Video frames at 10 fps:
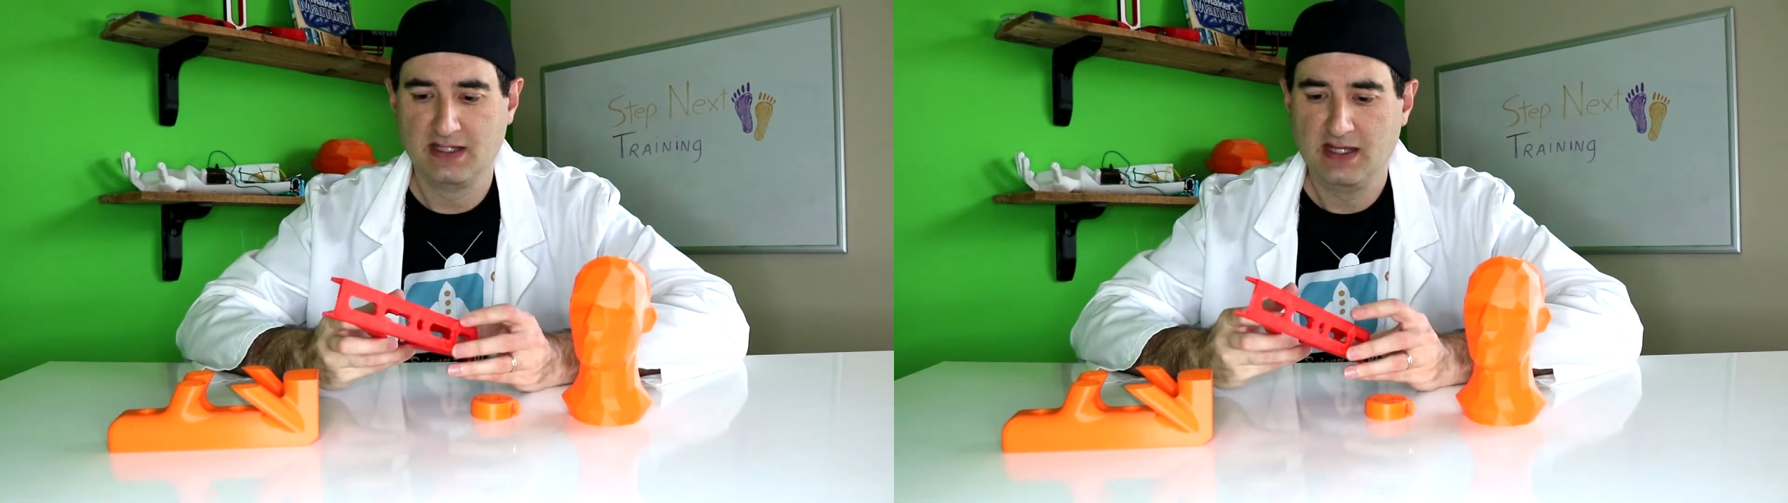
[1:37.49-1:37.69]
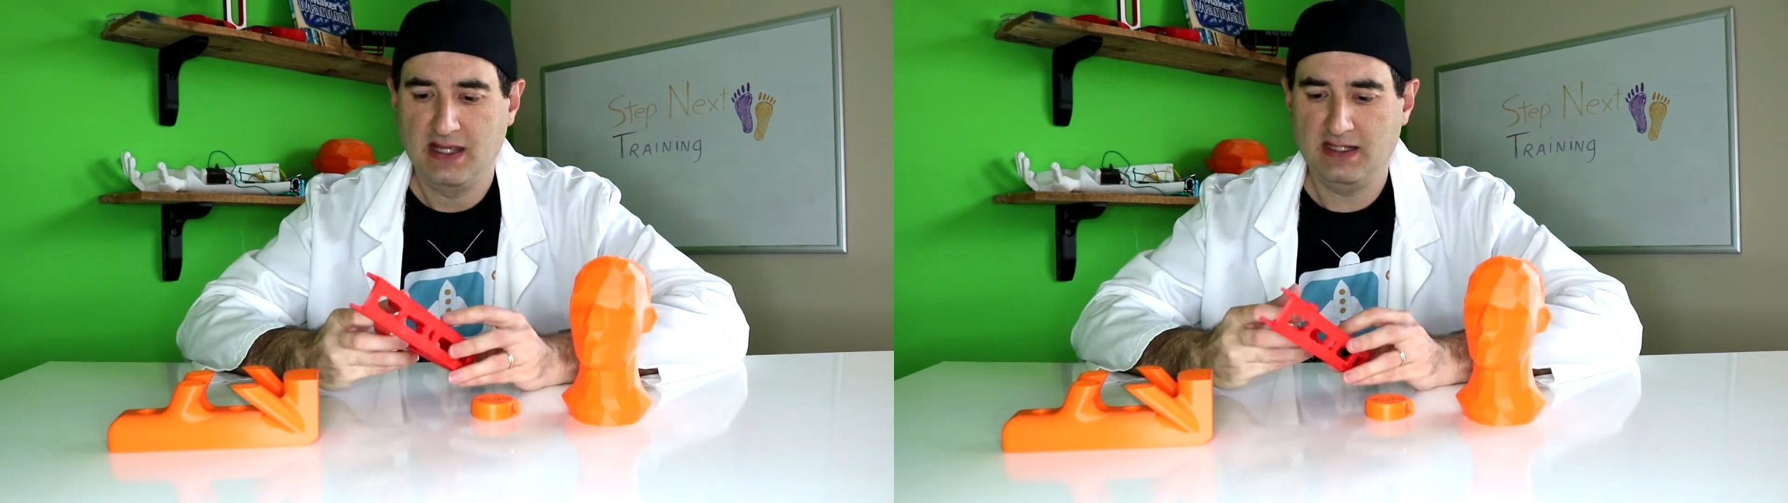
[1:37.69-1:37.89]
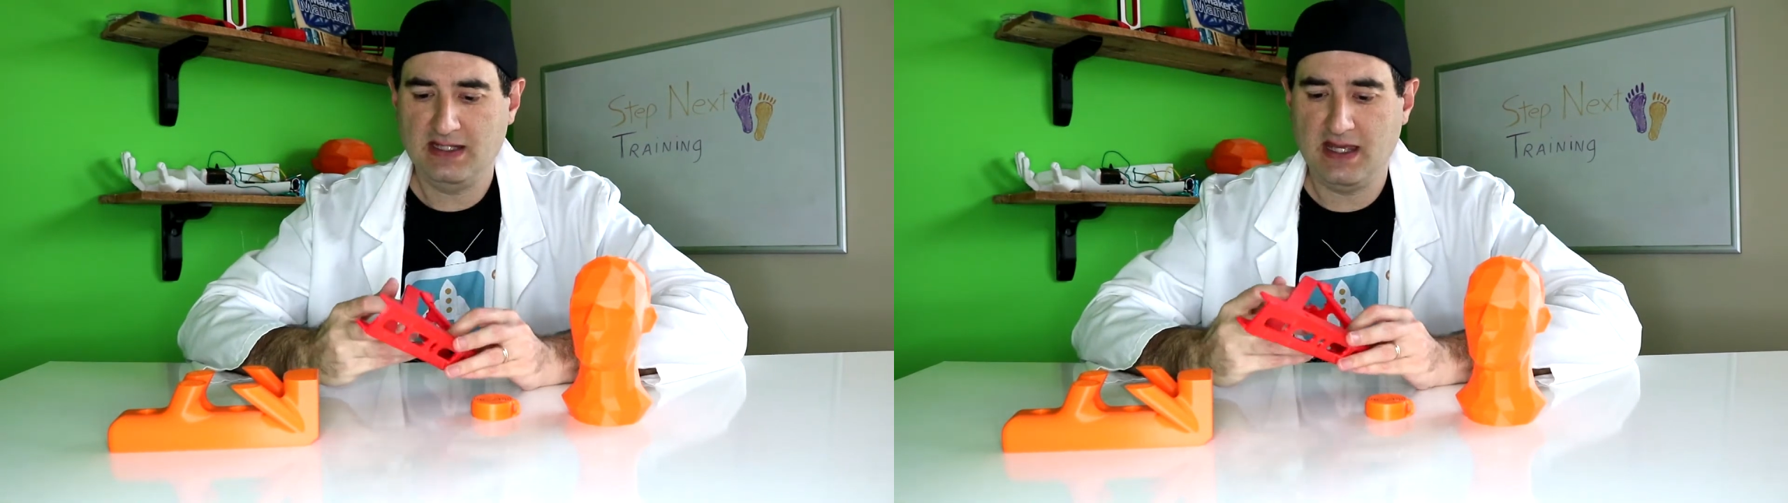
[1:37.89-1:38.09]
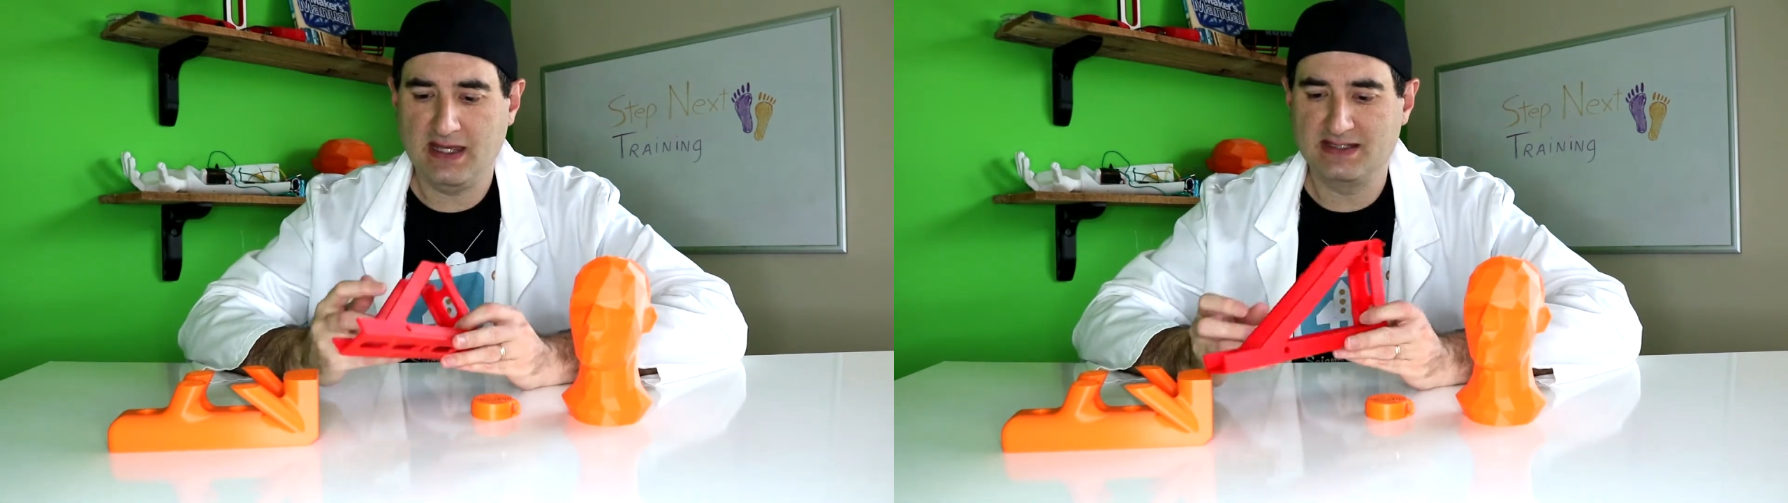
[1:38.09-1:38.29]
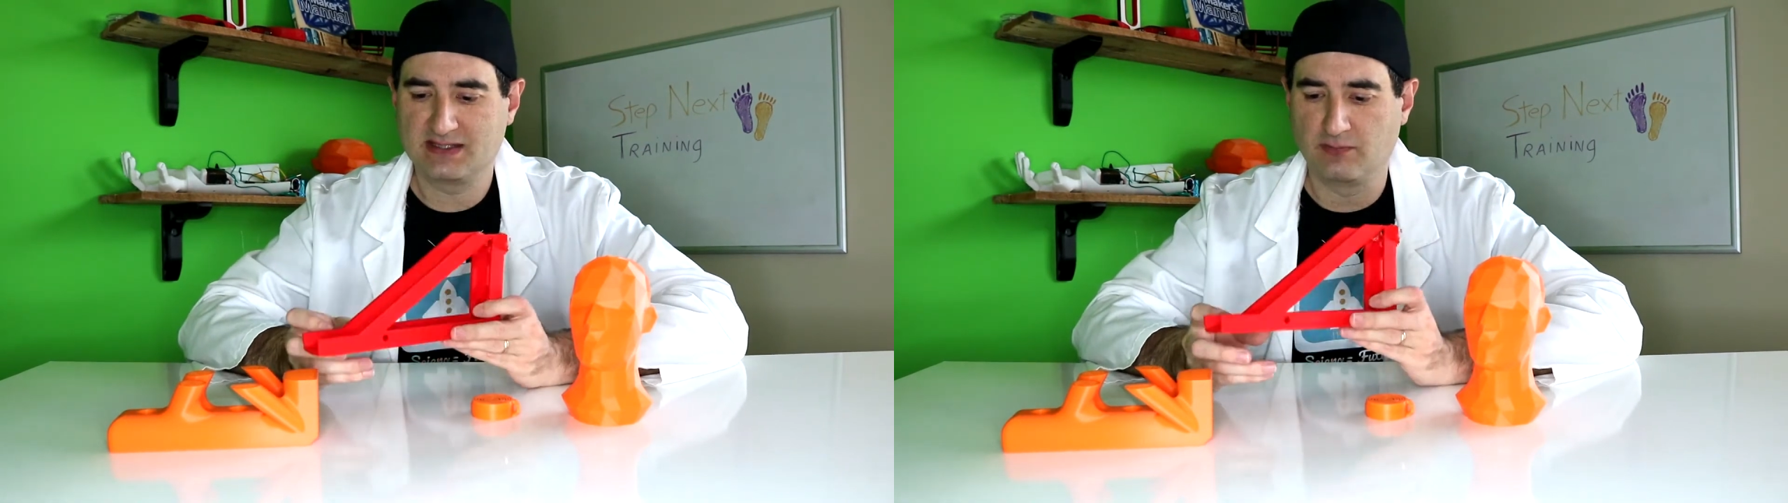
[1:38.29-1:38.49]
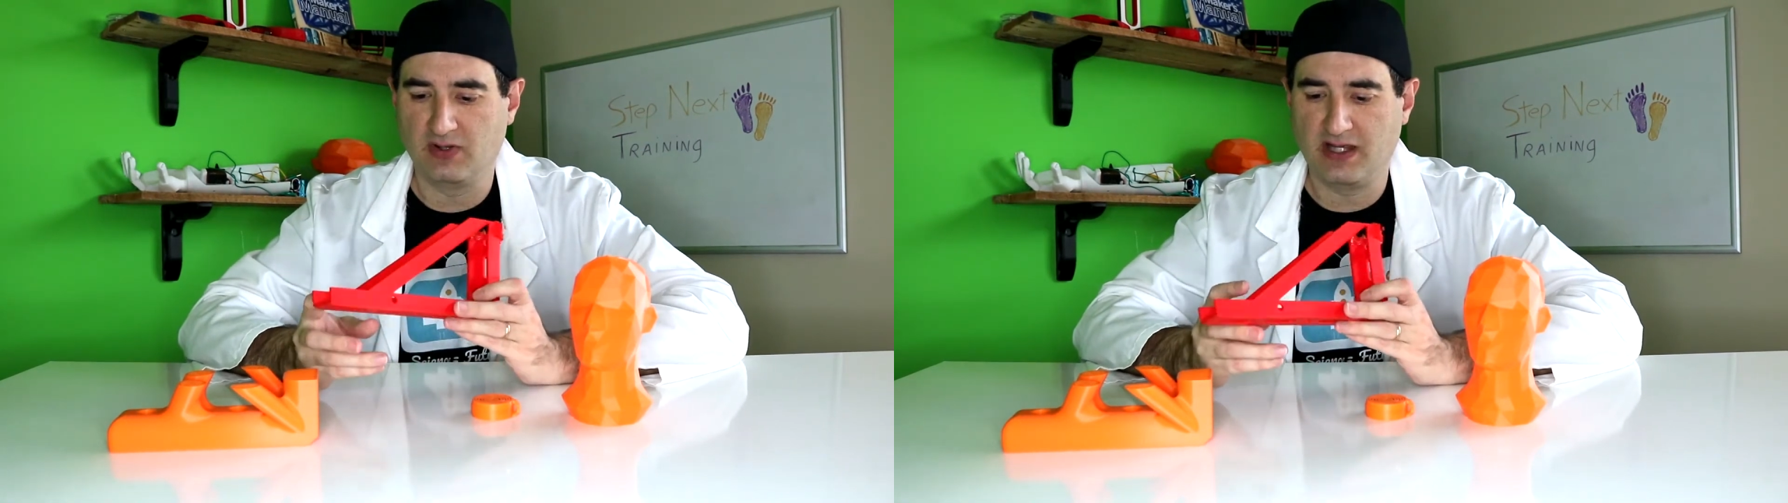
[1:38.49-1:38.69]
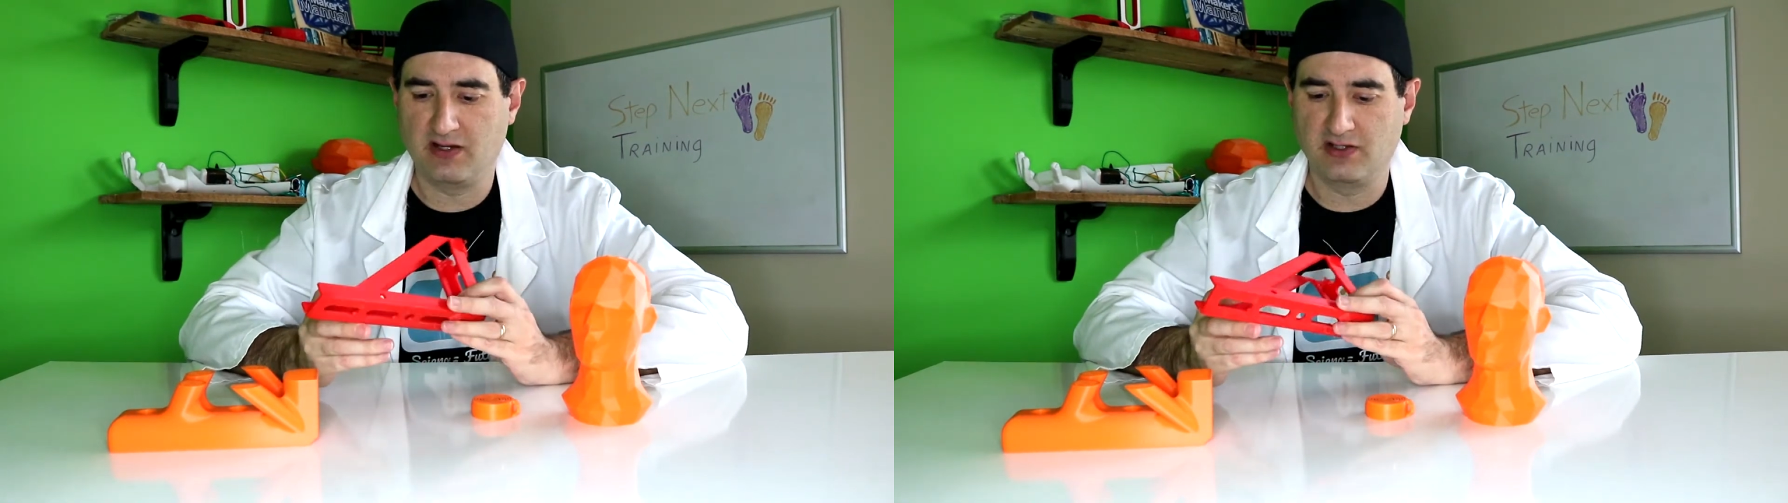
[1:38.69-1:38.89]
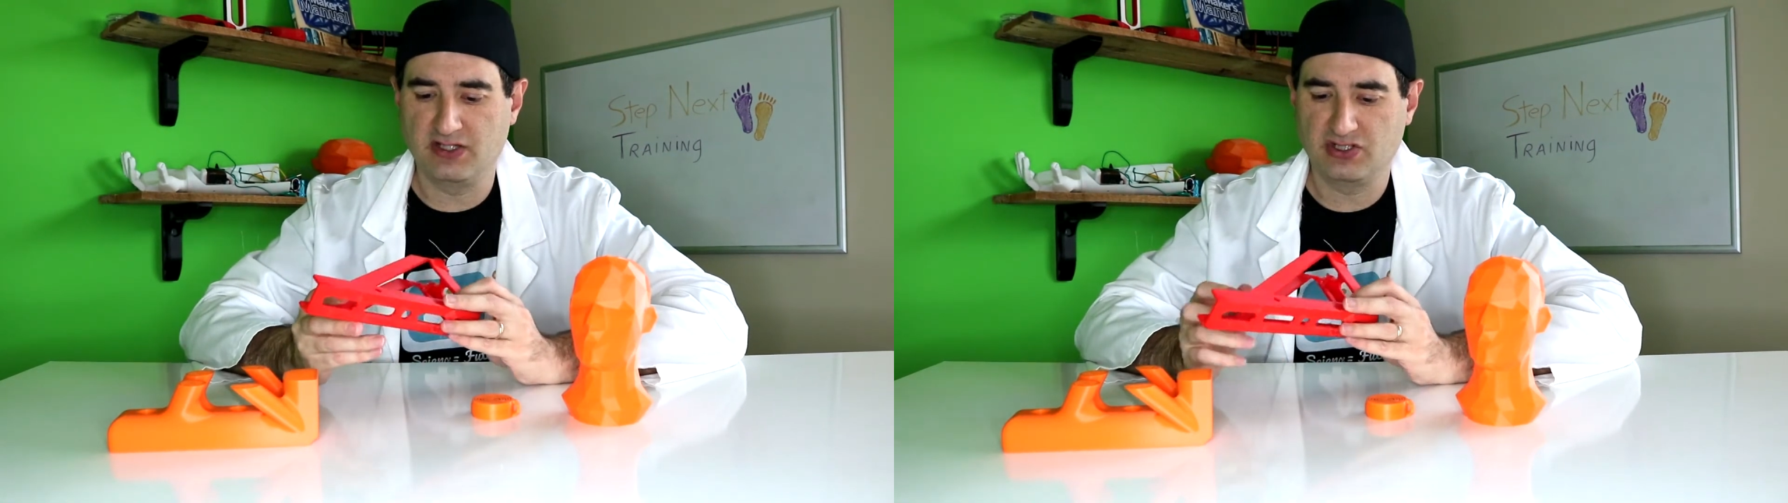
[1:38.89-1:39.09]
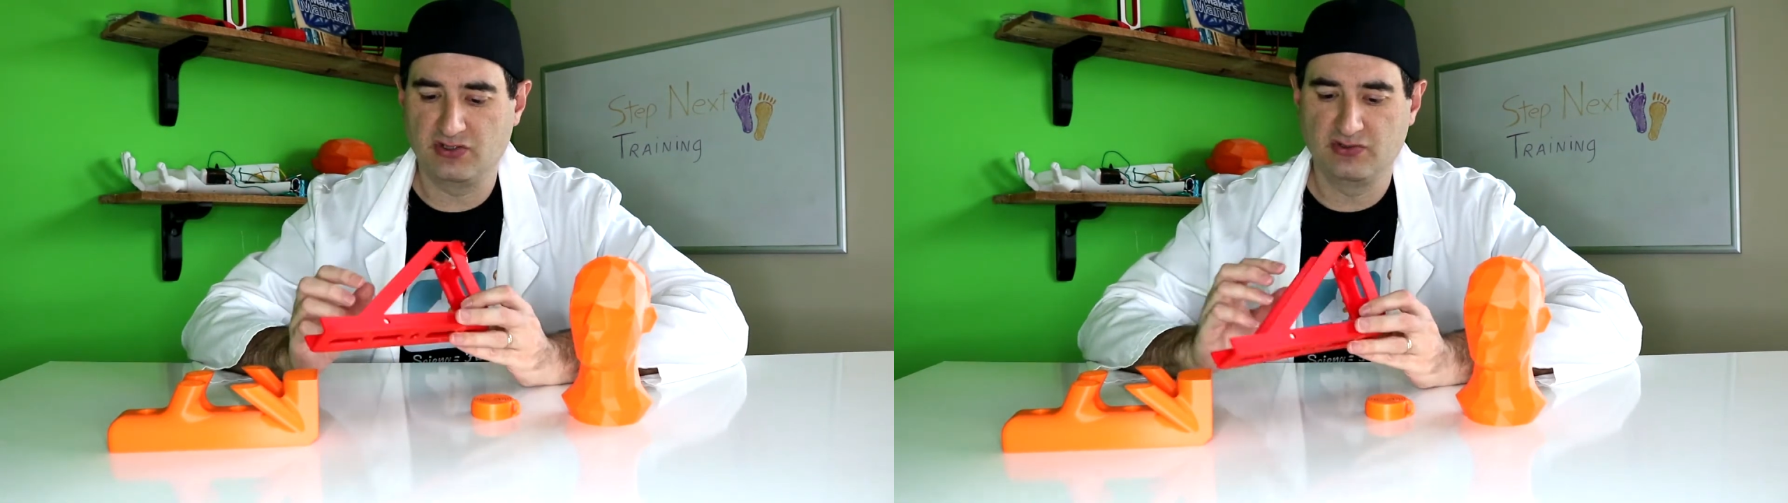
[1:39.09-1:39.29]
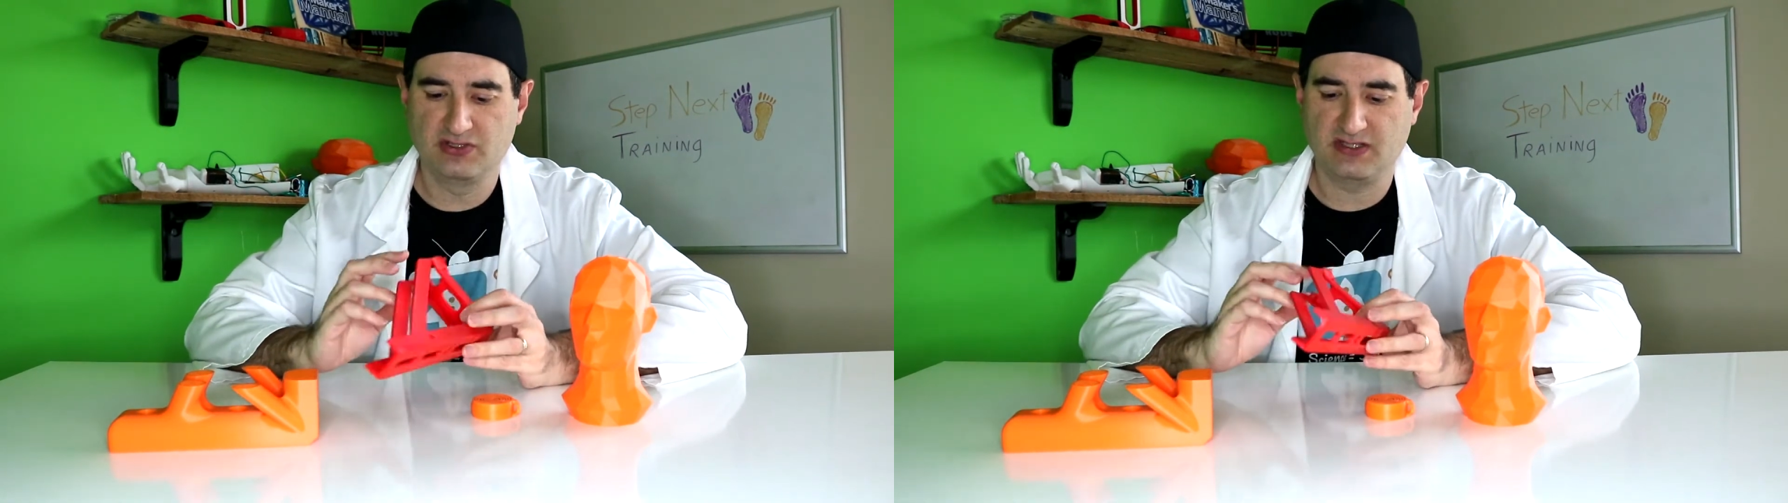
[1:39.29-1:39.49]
and it had some layer issues,